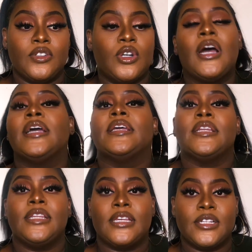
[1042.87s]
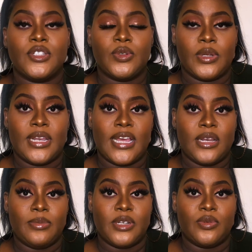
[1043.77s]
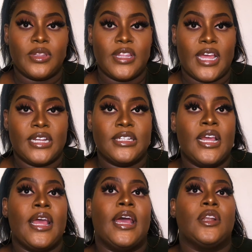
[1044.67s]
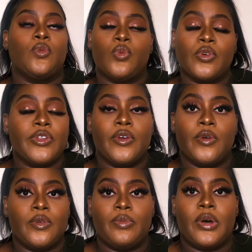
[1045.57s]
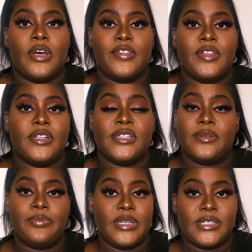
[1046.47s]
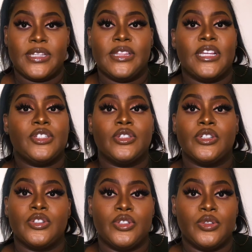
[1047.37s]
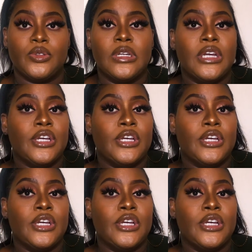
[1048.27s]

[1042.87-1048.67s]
Try and get into alignment with that and walk your own path. It's the best thing that you can do.